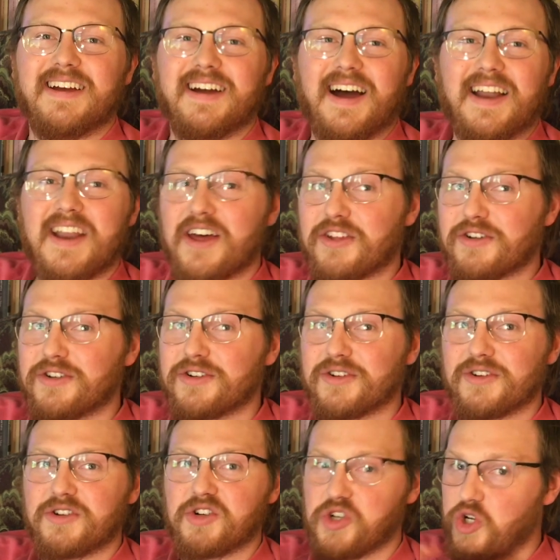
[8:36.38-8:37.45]
Another
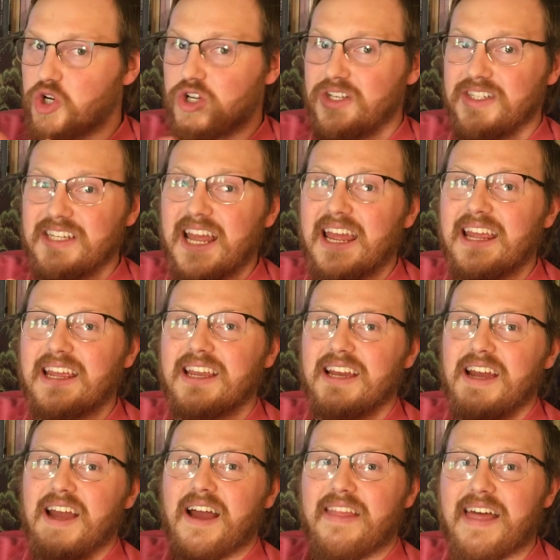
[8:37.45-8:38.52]
good tank
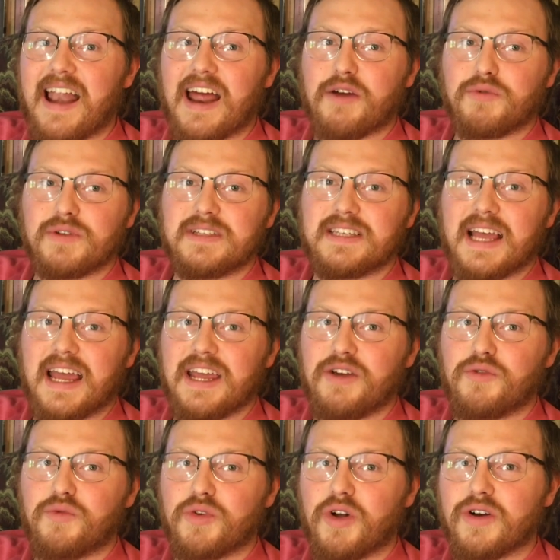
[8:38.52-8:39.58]
that I would say
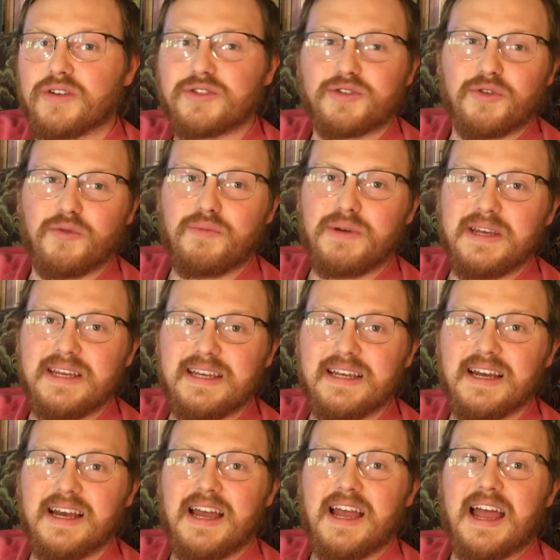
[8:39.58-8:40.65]
would also be
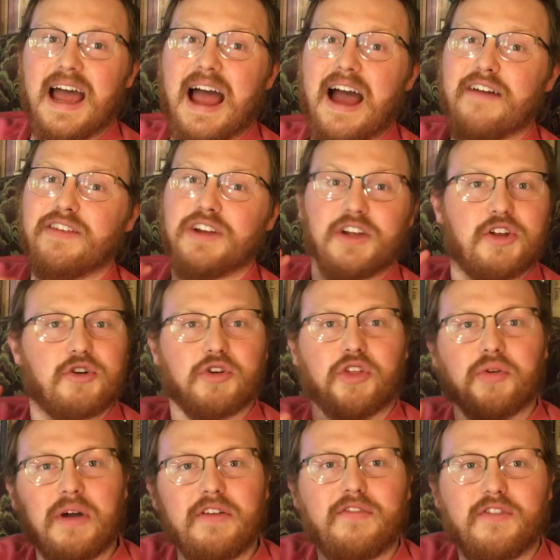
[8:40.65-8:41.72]
having your
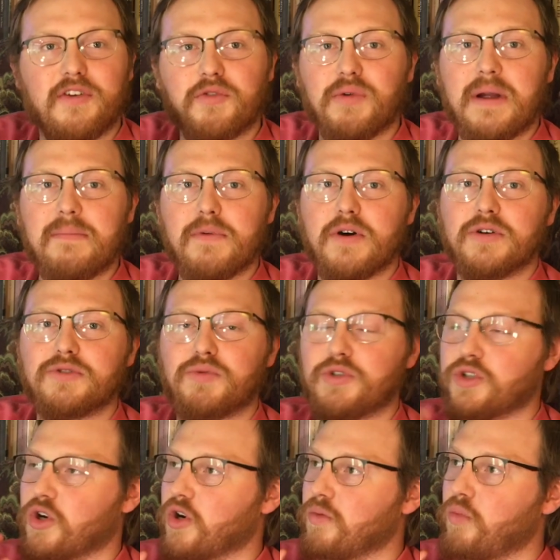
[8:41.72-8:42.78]
threadfin rainbows,
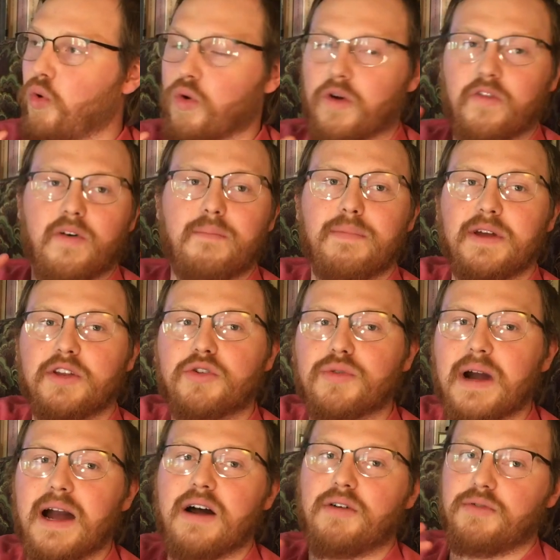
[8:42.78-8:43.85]
which are more of a
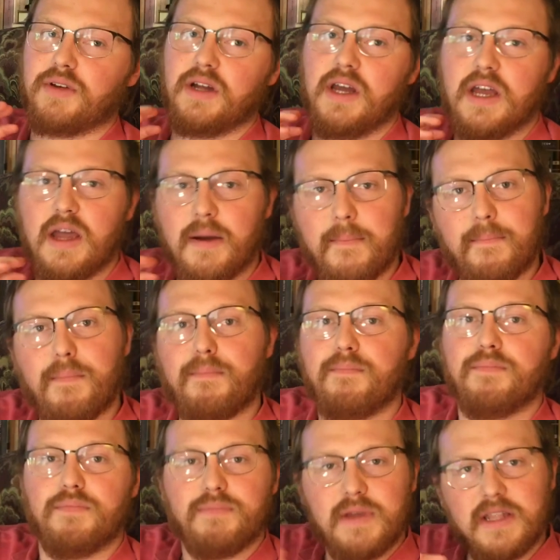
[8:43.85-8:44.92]
mid-ground,
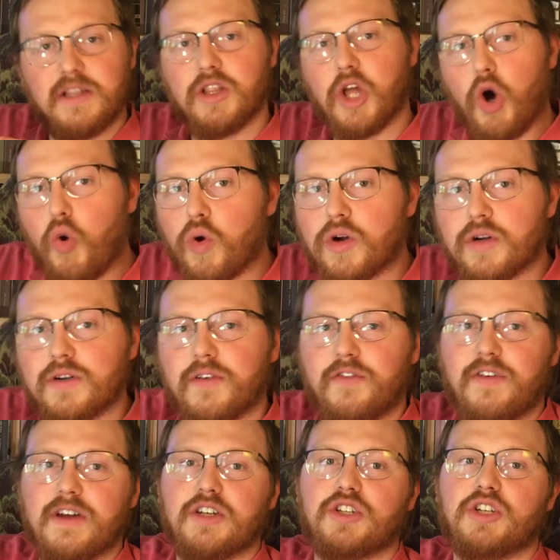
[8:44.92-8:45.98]
mid-lower
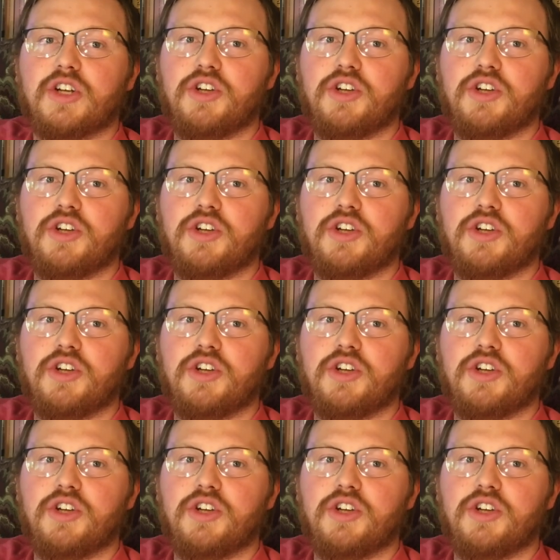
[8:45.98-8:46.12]
fish.